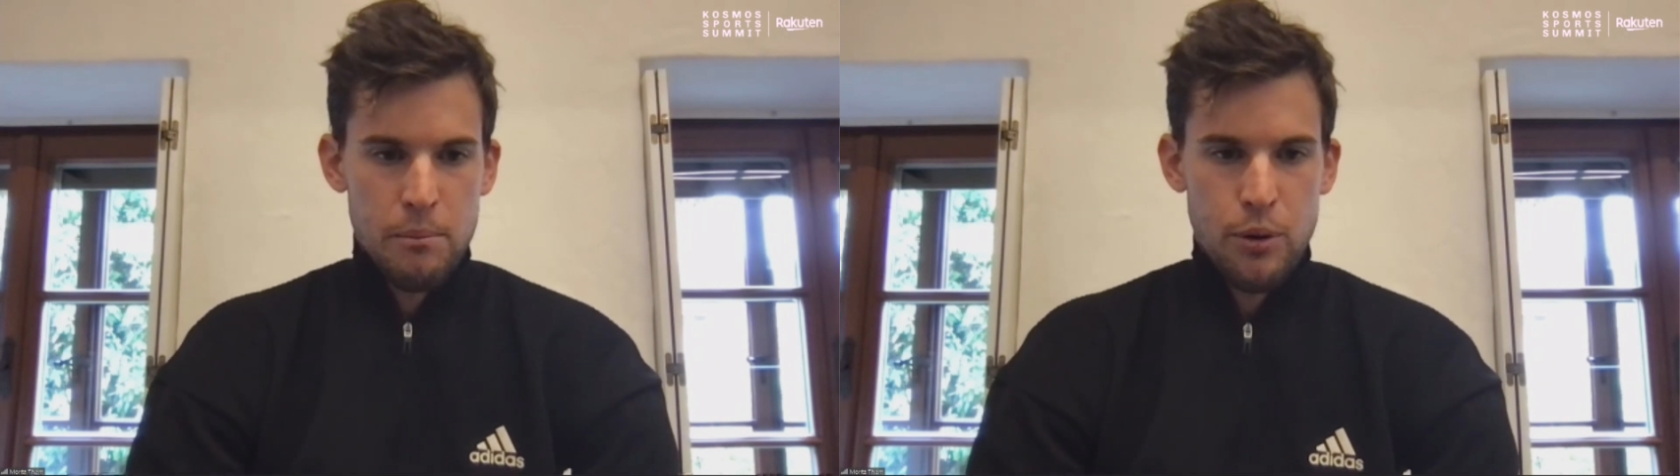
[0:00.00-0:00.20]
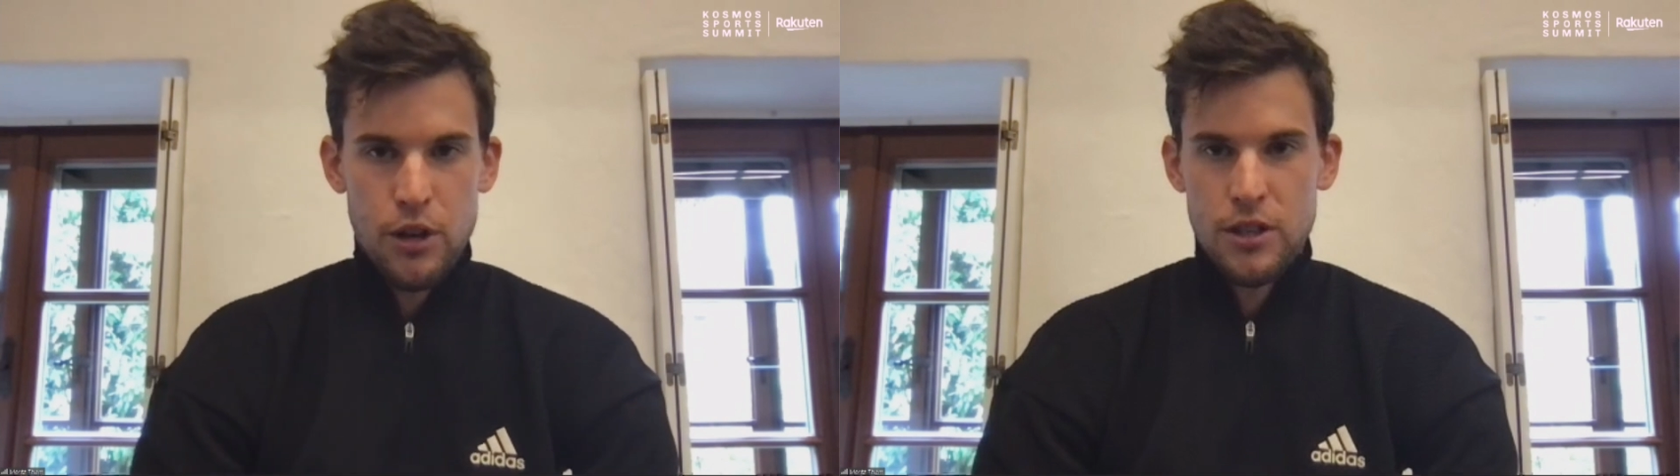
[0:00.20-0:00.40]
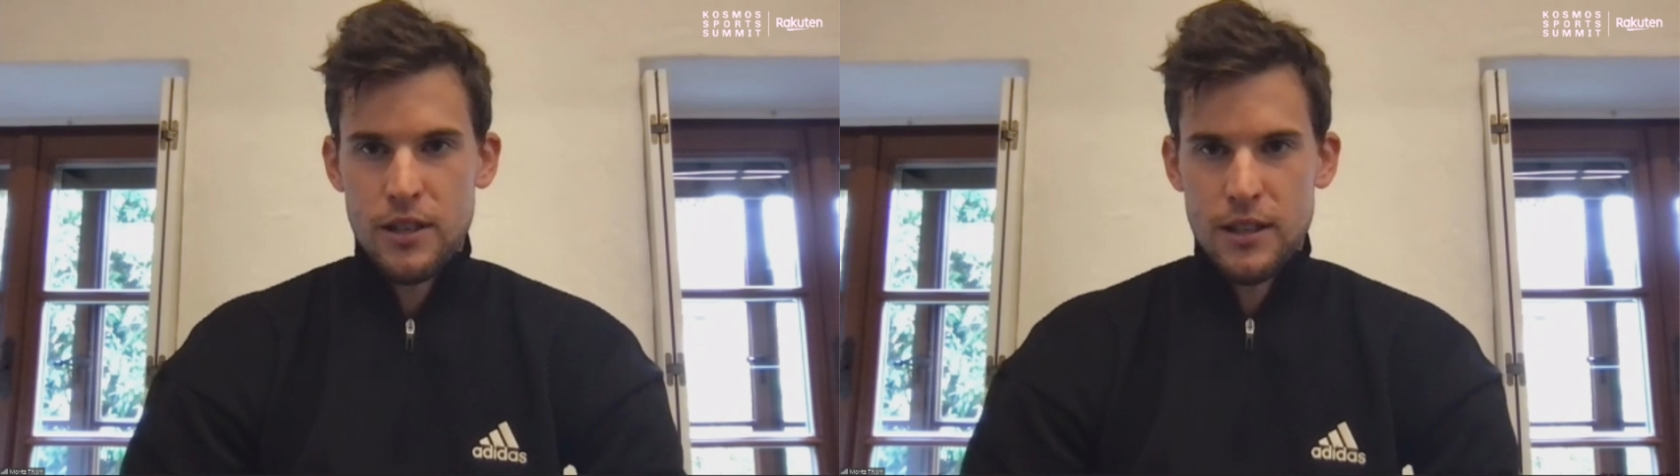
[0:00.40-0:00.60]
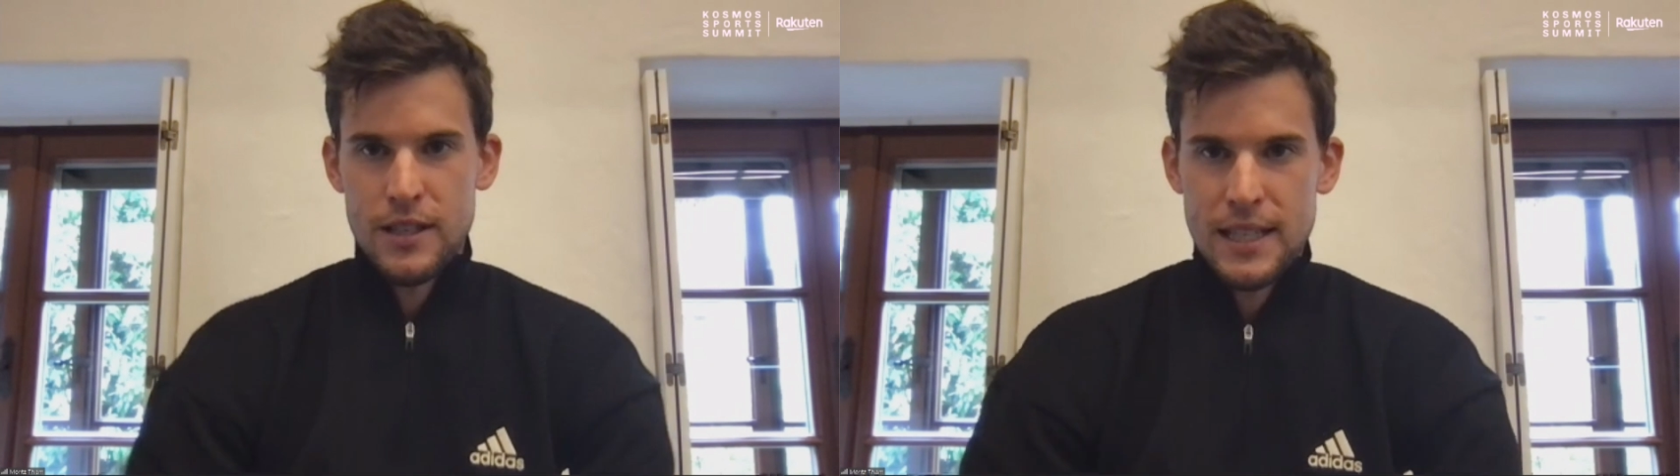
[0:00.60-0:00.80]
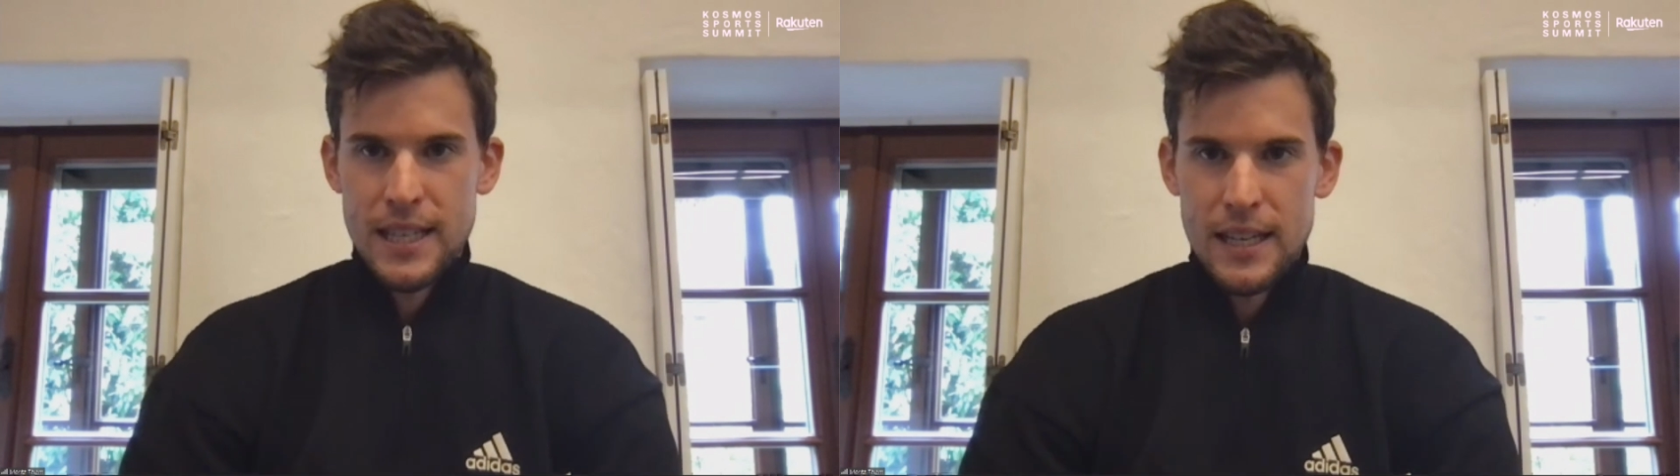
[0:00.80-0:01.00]
personal
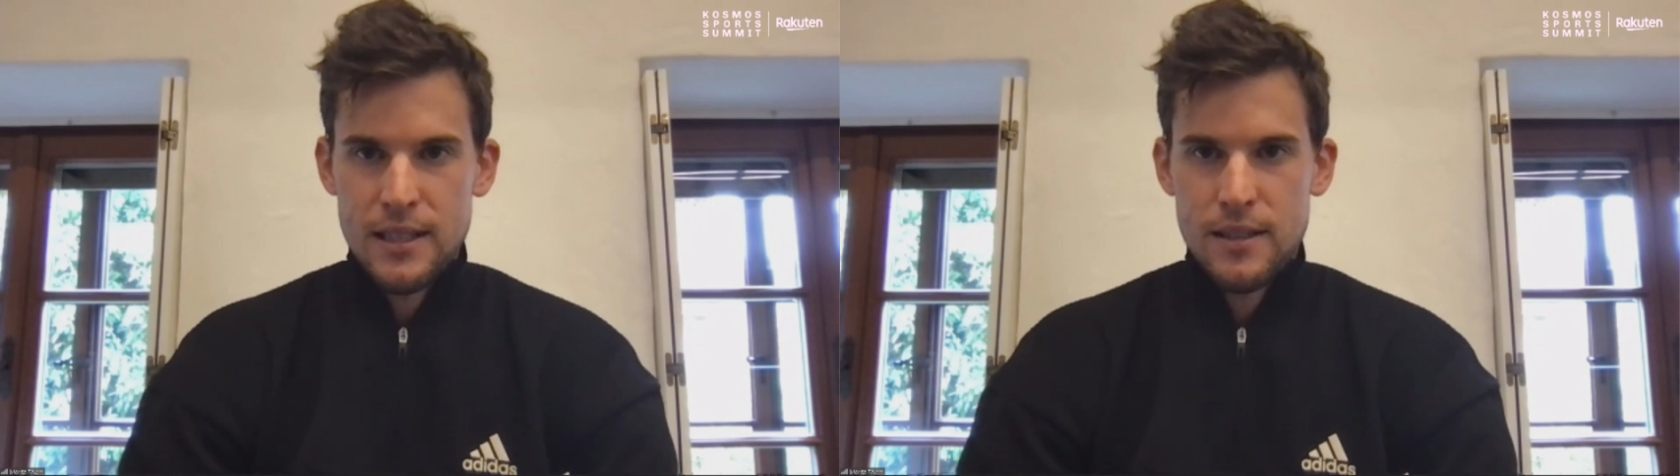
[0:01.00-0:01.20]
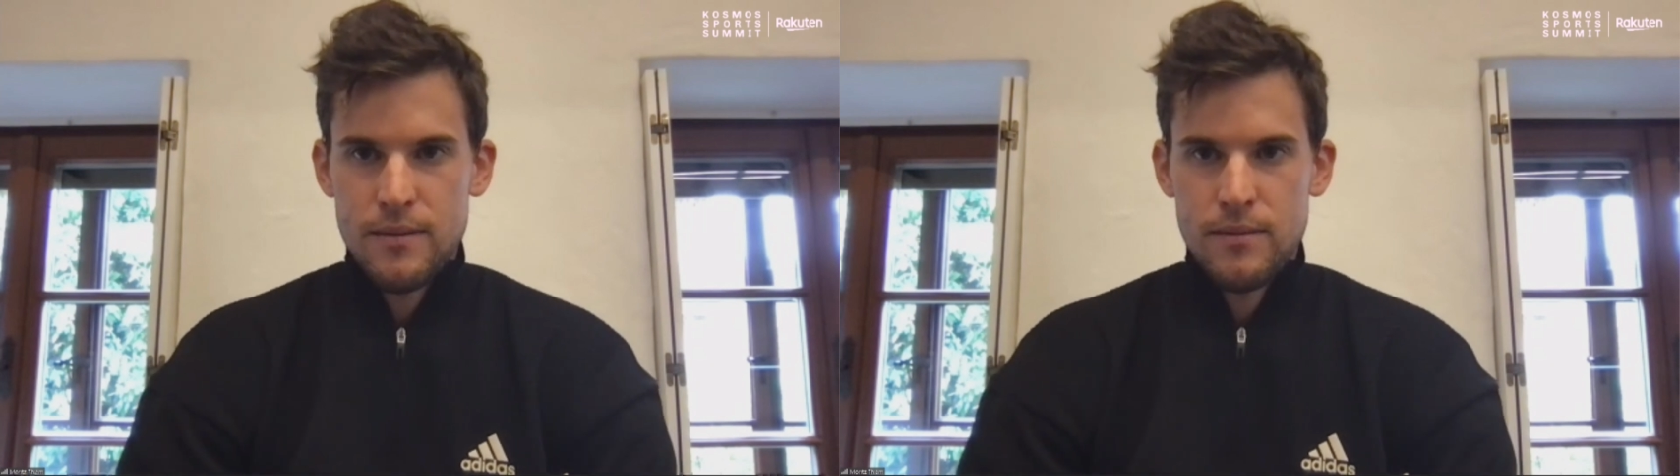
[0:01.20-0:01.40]
success.